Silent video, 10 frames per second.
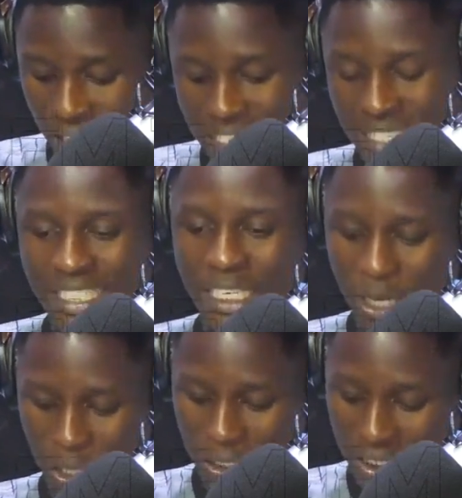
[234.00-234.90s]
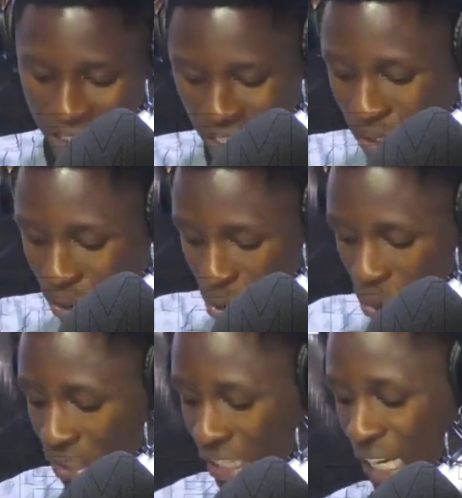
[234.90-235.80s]
He's a senior colleague and
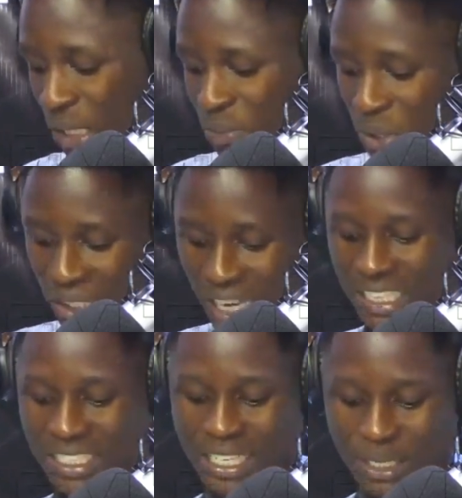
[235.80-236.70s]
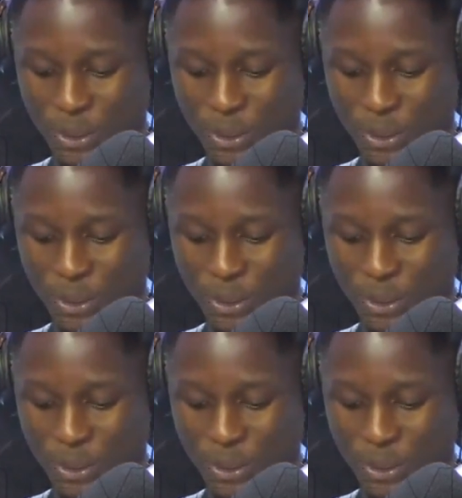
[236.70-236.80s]
also a renowned broadcaster.